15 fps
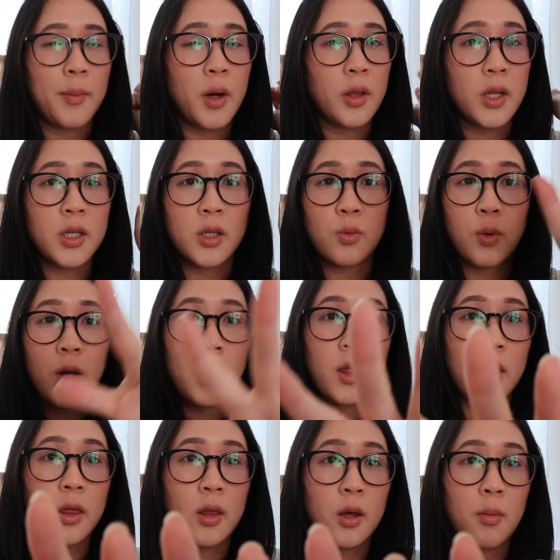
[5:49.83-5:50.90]
This is with
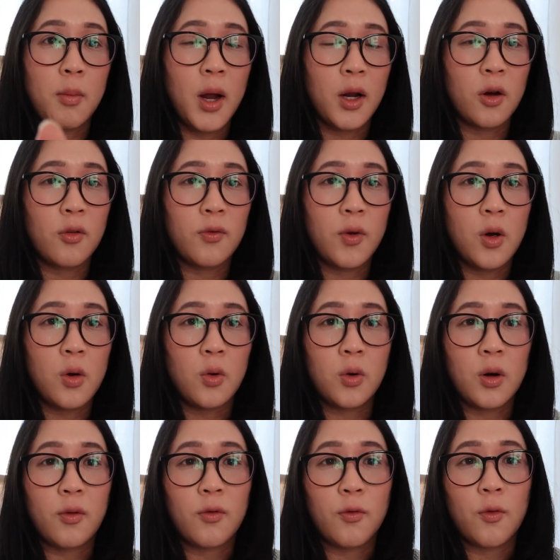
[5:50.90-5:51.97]
the
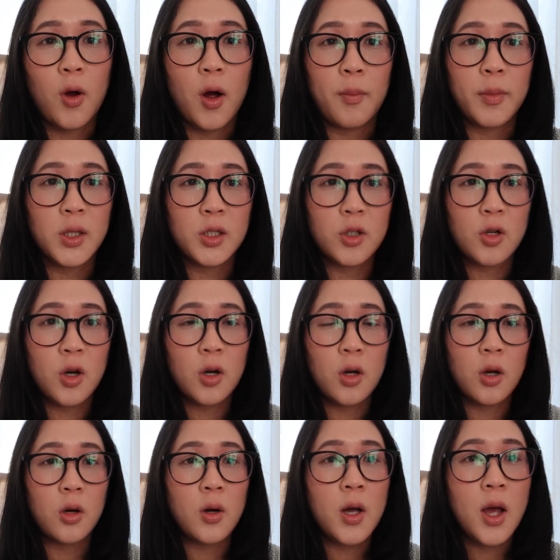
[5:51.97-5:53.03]
microphone from
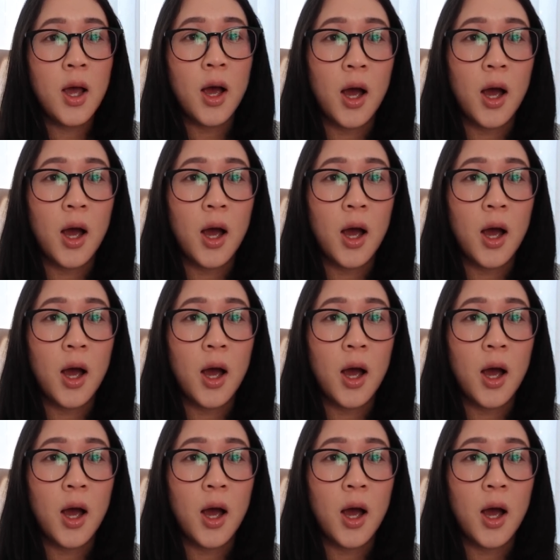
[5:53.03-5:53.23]
external.